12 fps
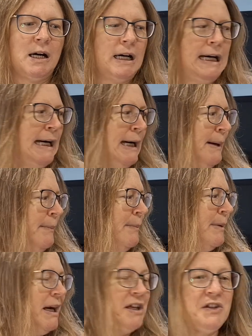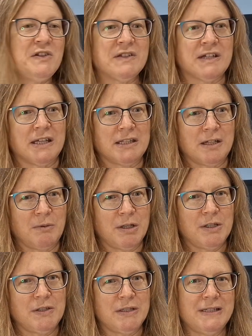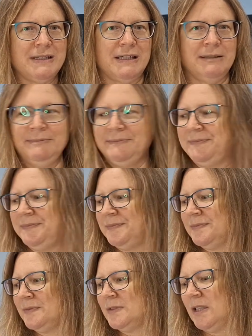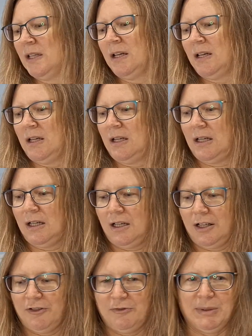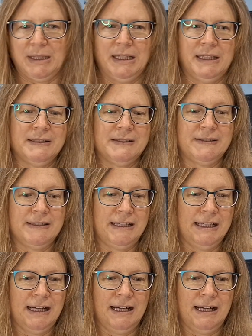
a new start that I want to do this year. I've been setting